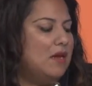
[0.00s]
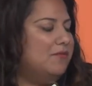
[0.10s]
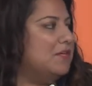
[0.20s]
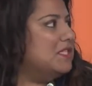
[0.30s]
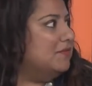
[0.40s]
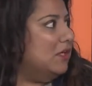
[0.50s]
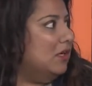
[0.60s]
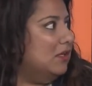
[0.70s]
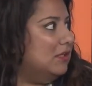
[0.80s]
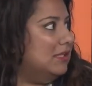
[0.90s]
First of
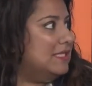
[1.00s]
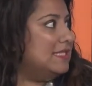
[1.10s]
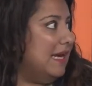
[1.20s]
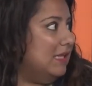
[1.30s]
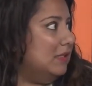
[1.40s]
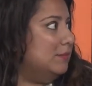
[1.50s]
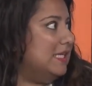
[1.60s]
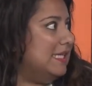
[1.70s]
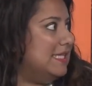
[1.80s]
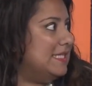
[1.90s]
all, asylum
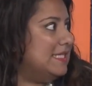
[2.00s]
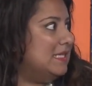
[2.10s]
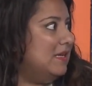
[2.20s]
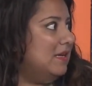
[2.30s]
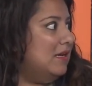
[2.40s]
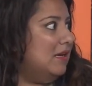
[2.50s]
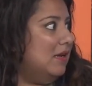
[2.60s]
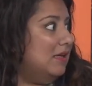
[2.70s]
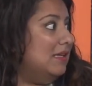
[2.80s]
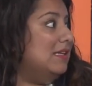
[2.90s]
is
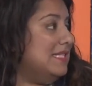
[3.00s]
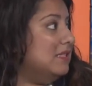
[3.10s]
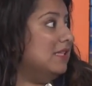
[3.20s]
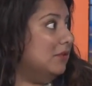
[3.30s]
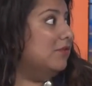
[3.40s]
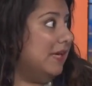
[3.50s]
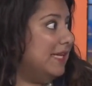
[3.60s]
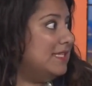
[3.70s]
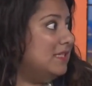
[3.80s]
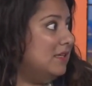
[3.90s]
it's a legal
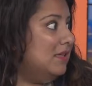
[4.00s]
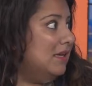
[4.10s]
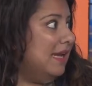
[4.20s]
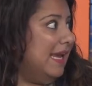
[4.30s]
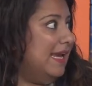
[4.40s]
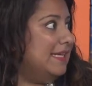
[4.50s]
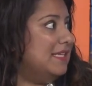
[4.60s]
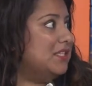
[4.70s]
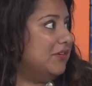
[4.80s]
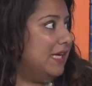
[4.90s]
right, and
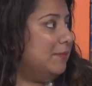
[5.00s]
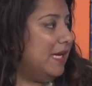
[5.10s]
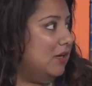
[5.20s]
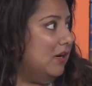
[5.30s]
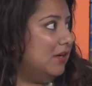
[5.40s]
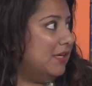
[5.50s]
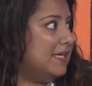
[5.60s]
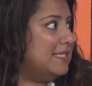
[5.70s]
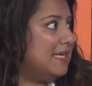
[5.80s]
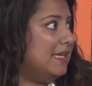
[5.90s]
it's created by
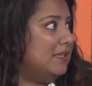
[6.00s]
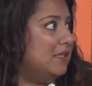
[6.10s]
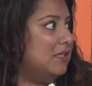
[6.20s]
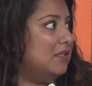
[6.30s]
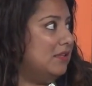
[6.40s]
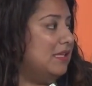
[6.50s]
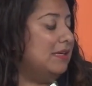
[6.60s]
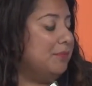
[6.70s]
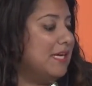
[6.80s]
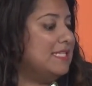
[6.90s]
Congress, and
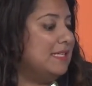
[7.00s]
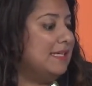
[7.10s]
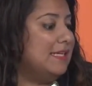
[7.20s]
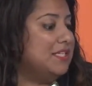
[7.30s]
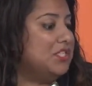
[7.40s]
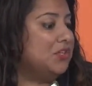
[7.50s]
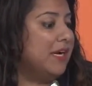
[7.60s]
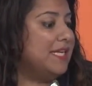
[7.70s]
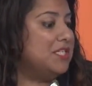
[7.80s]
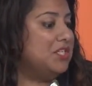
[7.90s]
the president is
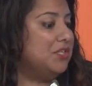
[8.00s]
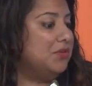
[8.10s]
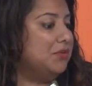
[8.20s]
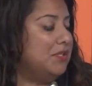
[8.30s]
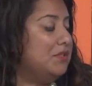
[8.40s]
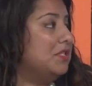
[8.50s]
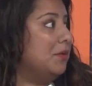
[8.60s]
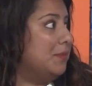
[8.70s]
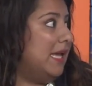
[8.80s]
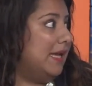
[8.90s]
trying to
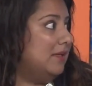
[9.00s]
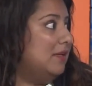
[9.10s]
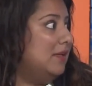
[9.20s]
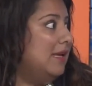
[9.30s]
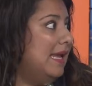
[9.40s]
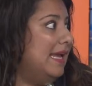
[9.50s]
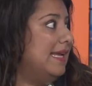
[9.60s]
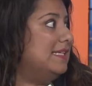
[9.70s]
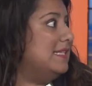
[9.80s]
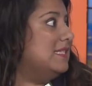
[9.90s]
usurp that,
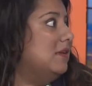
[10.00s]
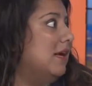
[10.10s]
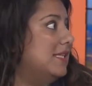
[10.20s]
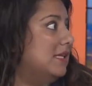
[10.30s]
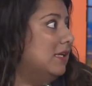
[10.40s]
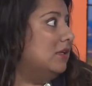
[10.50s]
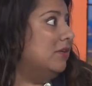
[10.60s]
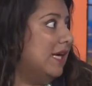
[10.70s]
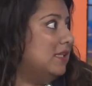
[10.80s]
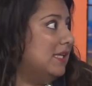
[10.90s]
and it's not done
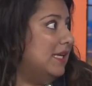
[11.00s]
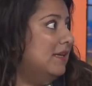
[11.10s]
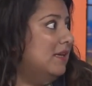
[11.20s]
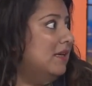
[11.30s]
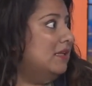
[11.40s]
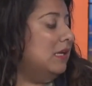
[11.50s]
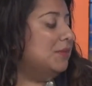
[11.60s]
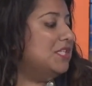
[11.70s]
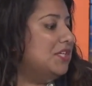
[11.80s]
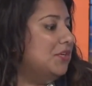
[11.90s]
correctly.
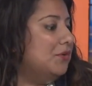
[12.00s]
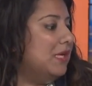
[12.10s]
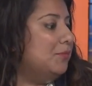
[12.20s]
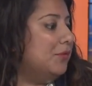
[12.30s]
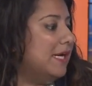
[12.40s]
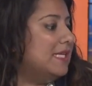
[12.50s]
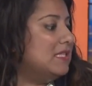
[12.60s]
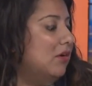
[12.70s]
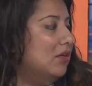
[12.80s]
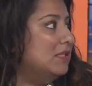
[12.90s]
Number two, it
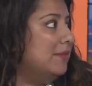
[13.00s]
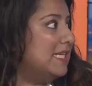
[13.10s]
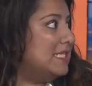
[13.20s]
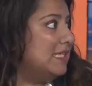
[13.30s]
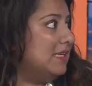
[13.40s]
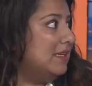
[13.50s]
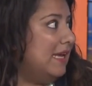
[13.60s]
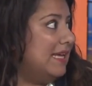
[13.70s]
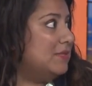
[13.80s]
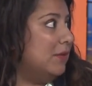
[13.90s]
breaks all domestic
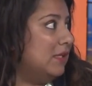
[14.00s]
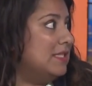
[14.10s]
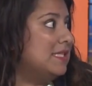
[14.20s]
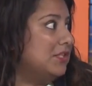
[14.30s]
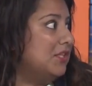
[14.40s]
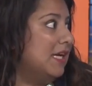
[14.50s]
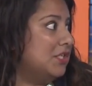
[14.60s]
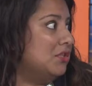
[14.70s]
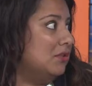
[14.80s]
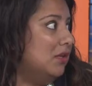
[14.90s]
as well as
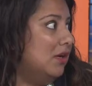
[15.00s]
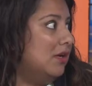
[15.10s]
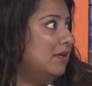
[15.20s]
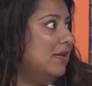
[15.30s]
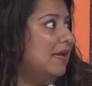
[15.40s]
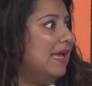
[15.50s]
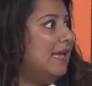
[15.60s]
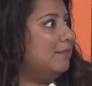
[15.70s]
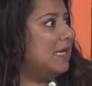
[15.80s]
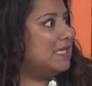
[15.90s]
international law,
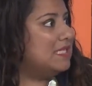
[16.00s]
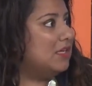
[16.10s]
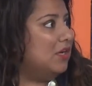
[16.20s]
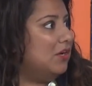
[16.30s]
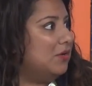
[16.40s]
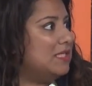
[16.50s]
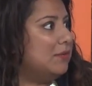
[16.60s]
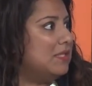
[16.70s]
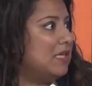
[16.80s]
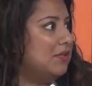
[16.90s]
and Mexico as
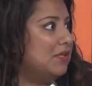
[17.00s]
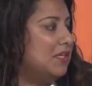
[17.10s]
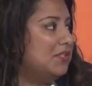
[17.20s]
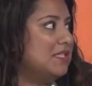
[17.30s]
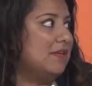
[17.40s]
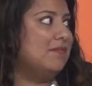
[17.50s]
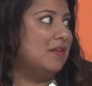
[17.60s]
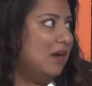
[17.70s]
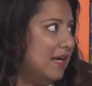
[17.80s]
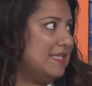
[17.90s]
well as other countries have
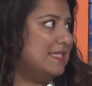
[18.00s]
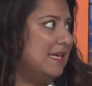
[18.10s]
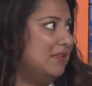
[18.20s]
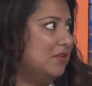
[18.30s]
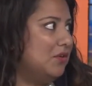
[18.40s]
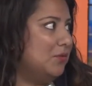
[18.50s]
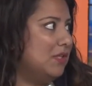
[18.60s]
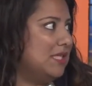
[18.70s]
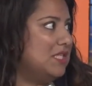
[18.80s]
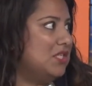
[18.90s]
not said that they're
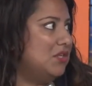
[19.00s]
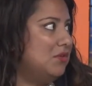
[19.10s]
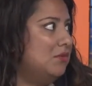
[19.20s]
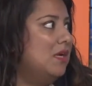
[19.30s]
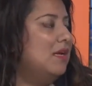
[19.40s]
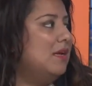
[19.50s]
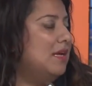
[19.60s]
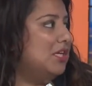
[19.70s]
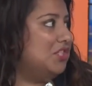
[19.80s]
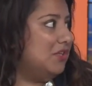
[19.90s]
willing to
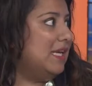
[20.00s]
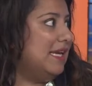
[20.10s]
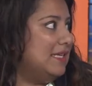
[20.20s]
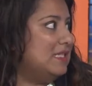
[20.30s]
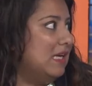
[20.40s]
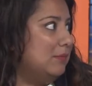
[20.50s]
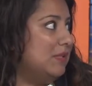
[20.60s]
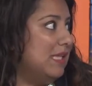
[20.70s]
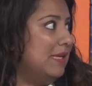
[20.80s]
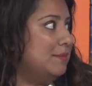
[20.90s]
adjudicate asylum
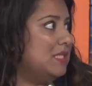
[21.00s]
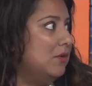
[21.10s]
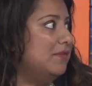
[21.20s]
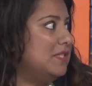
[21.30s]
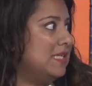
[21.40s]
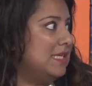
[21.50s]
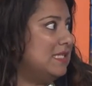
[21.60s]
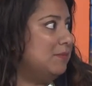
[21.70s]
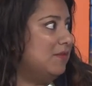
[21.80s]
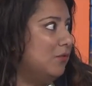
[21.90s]
claims
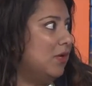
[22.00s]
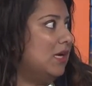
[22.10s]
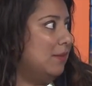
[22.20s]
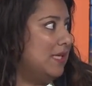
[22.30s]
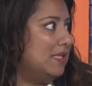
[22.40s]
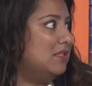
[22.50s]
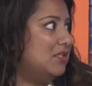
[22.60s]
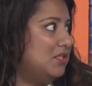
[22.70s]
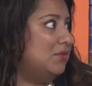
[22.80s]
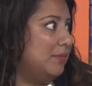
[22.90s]
overseas before coming
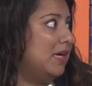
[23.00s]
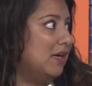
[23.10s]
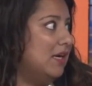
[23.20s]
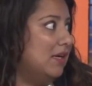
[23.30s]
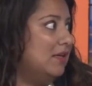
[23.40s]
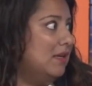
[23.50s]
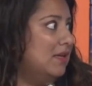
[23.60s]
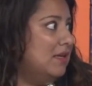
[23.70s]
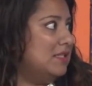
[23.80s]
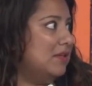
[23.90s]
to America.
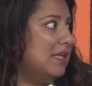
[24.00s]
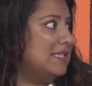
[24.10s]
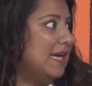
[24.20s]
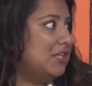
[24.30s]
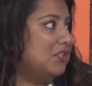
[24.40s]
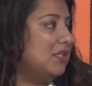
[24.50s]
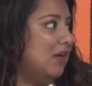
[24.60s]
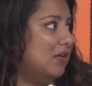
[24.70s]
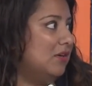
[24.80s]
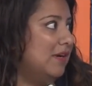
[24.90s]
So that's actually
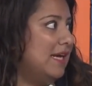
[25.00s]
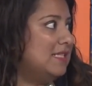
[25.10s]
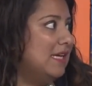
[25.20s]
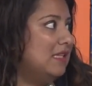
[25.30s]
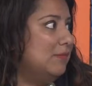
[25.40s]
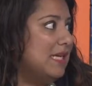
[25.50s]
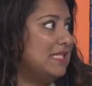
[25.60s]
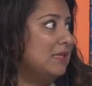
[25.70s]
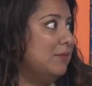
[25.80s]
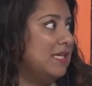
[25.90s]
not correct, and the
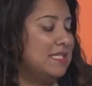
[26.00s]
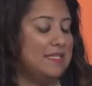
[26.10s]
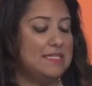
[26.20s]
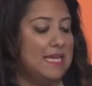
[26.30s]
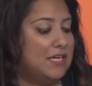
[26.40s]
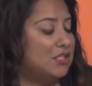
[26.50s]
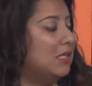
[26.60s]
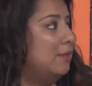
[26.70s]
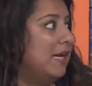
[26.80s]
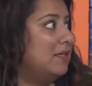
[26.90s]
Mexican president has actually
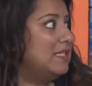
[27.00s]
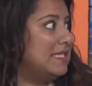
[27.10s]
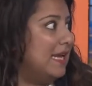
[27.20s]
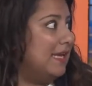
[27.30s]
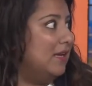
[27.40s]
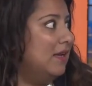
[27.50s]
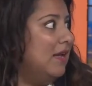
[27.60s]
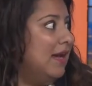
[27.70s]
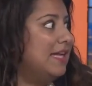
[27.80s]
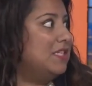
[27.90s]
come out and said,
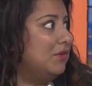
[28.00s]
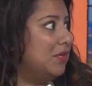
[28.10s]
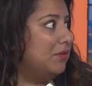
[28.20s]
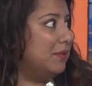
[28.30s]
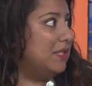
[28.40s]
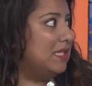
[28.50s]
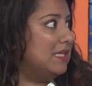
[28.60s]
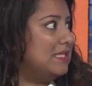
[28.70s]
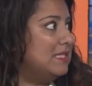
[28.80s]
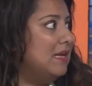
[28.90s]
I don't agree with
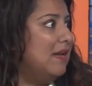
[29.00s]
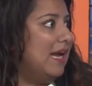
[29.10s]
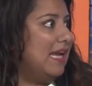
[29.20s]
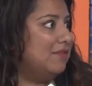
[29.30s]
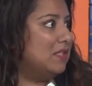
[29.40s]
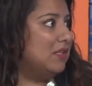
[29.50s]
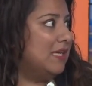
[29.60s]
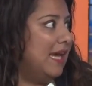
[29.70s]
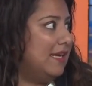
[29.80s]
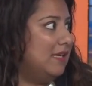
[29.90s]
this. I have to
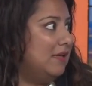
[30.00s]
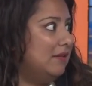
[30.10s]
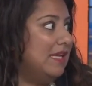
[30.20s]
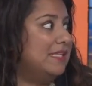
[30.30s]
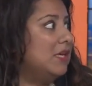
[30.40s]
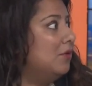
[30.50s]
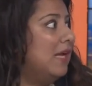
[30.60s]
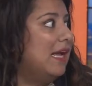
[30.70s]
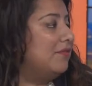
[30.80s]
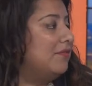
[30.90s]
look at it. They don't
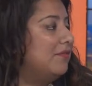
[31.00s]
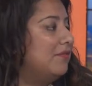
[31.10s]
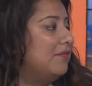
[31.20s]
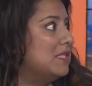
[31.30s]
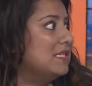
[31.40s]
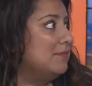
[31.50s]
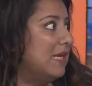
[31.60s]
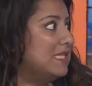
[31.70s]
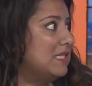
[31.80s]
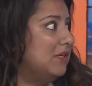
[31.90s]
have the resources in
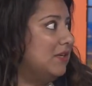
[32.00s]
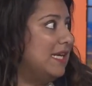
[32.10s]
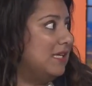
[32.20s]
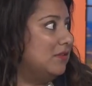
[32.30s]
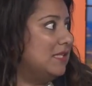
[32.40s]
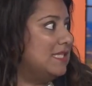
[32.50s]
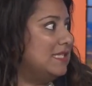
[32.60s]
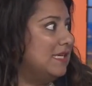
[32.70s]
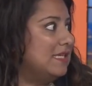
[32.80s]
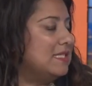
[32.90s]
Mexico to handle these
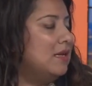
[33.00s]
things.